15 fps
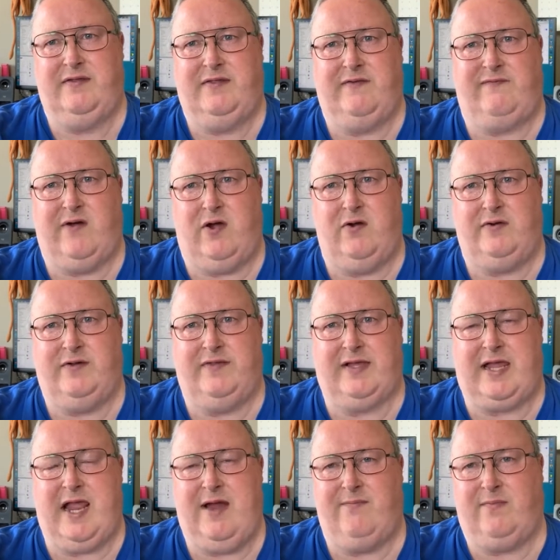phone and the
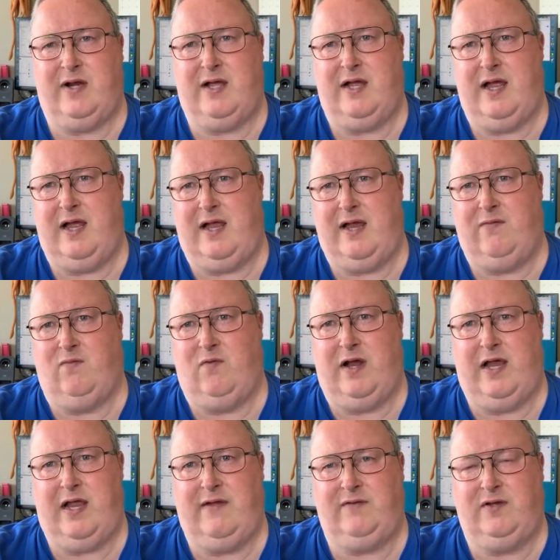camera and what
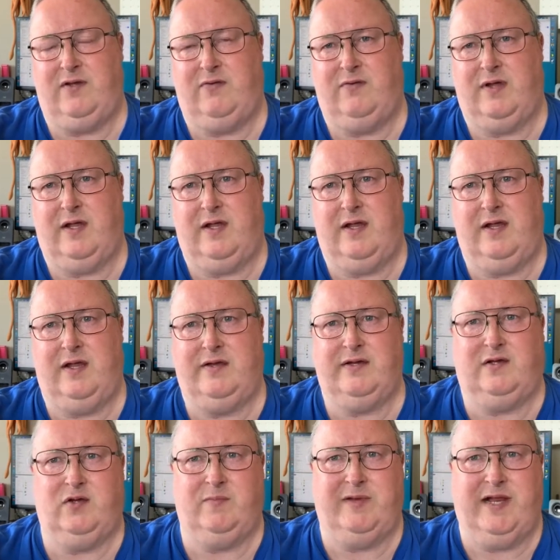have you, and
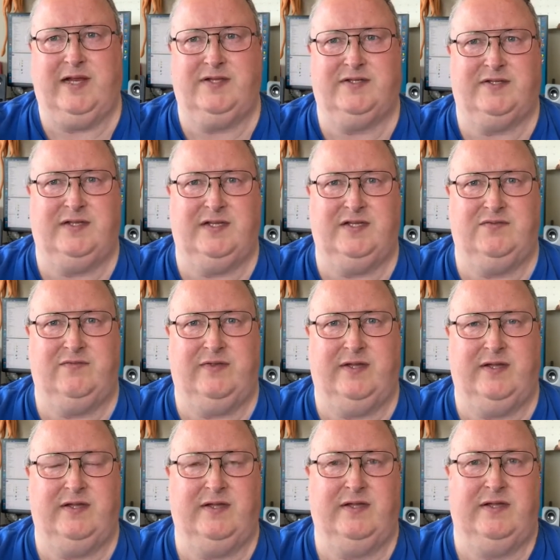illuminates things with a
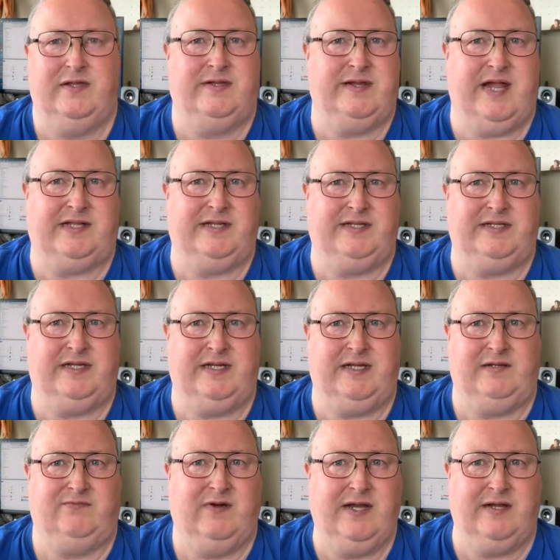
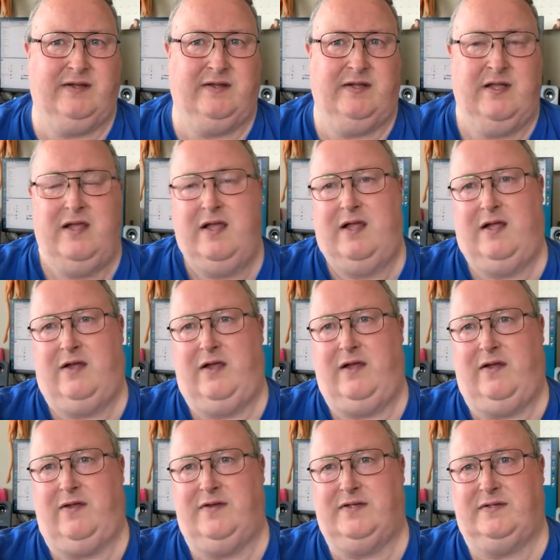LED ring,
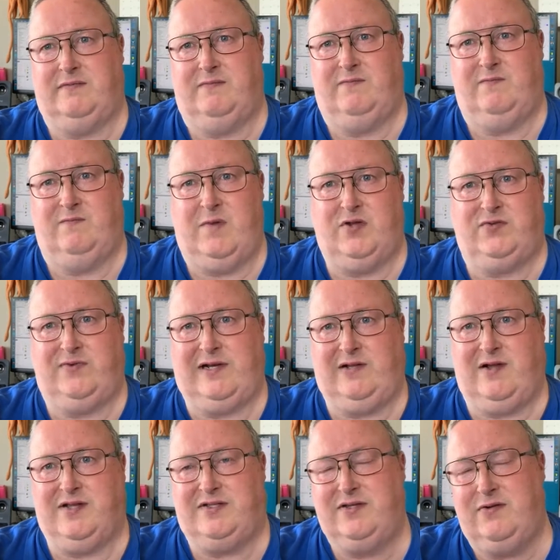as most ring
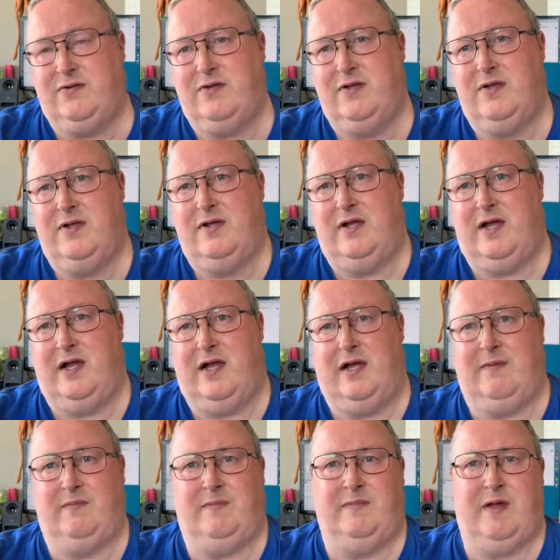lights do.
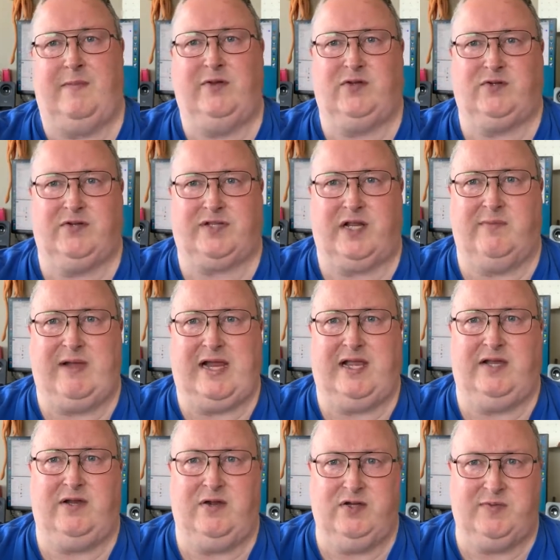I'm not sure it's going to make a
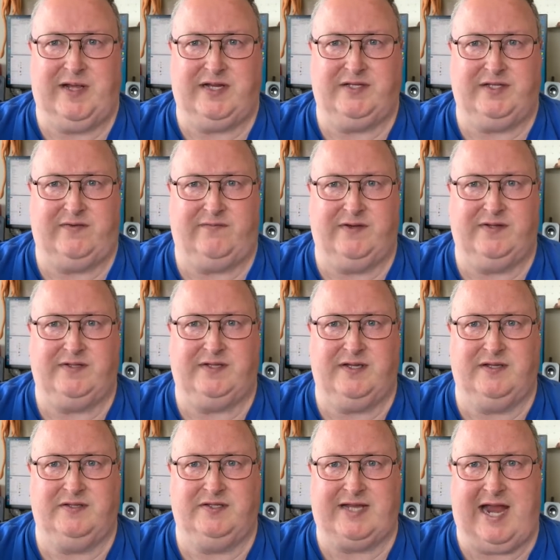huge amount of difference
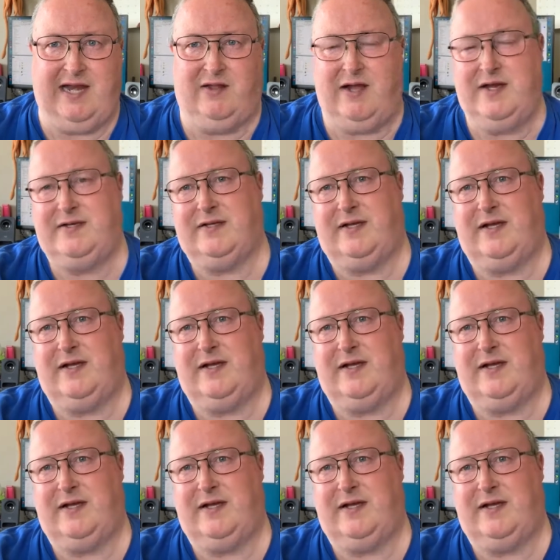in daylight